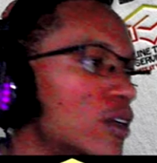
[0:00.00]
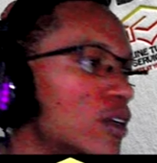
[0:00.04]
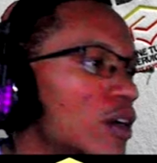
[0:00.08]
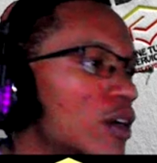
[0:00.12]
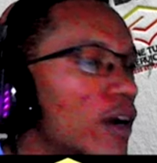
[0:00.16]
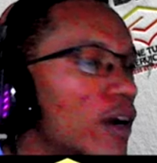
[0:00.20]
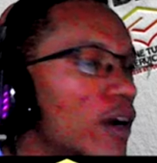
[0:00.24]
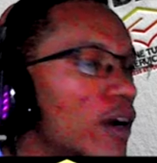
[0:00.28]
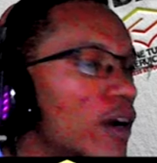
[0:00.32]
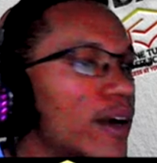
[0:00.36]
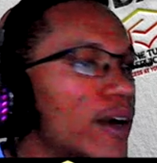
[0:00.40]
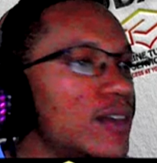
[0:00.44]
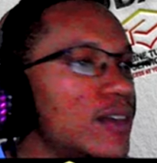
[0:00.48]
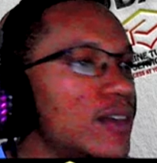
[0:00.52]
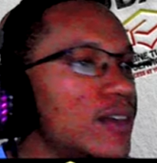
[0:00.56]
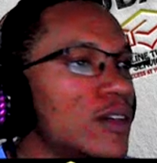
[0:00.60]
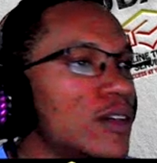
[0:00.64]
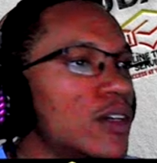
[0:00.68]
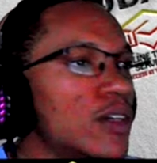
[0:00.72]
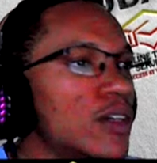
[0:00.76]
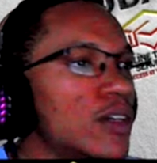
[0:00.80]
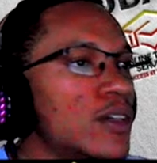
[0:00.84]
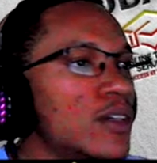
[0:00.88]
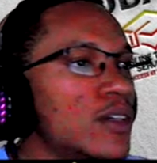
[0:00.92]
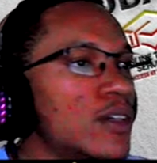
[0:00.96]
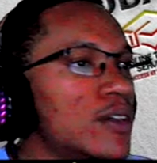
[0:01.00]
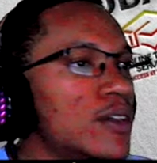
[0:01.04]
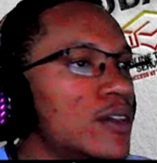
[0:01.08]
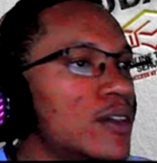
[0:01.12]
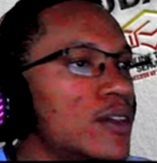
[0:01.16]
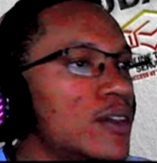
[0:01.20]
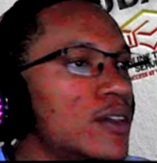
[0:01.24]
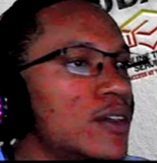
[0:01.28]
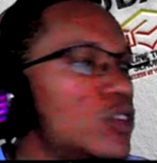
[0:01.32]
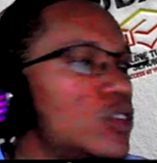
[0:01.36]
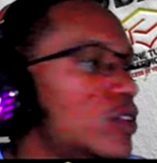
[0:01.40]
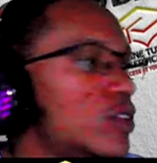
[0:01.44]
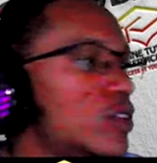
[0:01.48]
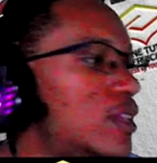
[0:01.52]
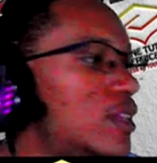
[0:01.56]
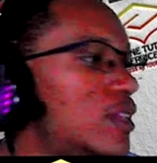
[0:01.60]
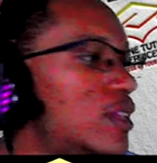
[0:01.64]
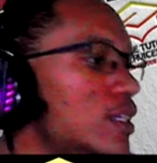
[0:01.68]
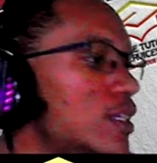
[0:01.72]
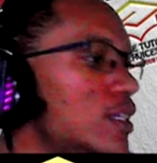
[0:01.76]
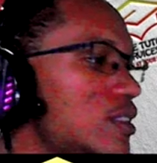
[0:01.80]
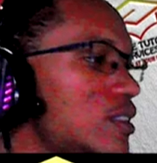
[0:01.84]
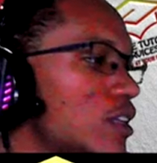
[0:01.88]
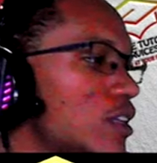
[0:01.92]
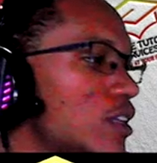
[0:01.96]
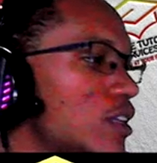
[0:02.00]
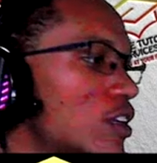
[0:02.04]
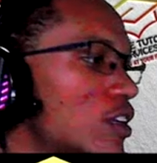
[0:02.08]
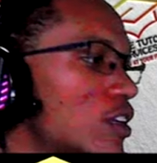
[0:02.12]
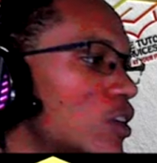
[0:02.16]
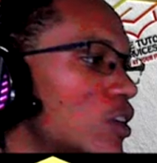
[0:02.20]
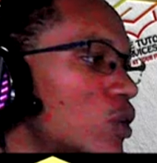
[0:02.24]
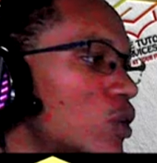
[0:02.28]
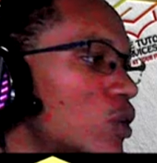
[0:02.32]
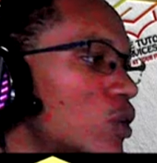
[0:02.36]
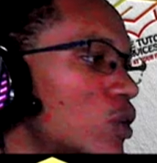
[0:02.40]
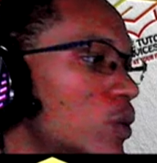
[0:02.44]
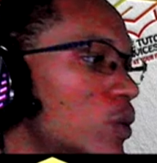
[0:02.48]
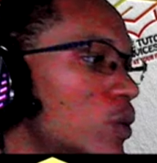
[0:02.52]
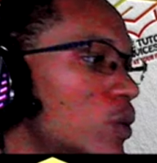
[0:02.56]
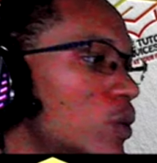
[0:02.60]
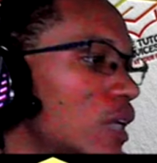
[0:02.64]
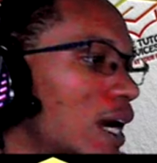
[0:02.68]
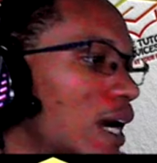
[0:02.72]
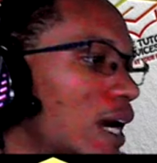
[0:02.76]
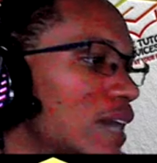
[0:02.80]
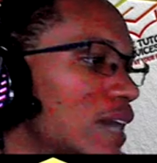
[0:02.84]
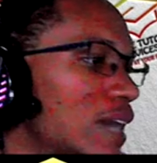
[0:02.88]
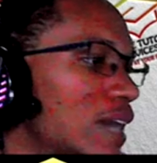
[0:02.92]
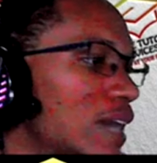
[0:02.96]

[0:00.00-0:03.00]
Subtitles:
Alright, so this is another word we'll add